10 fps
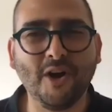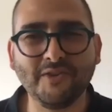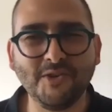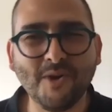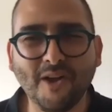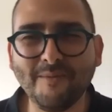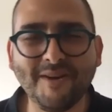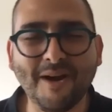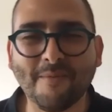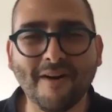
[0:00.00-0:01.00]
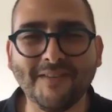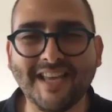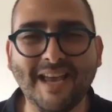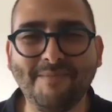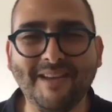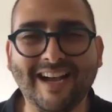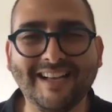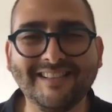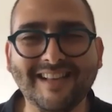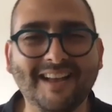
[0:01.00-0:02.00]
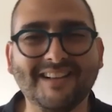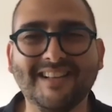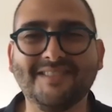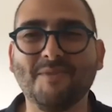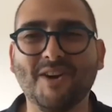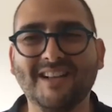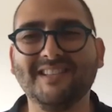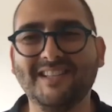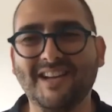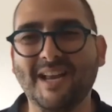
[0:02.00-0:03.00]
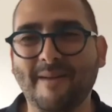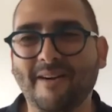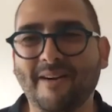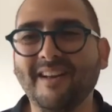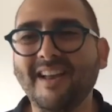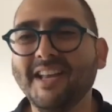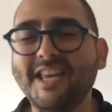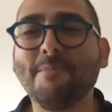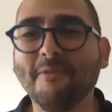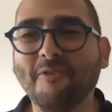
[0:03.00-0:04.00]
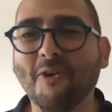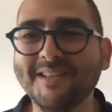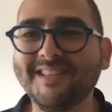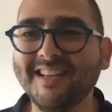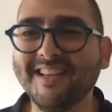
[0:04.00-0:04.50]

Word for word: Do you call do you call them in nonprofits KPIs? Because that's we're constantly talking about key performance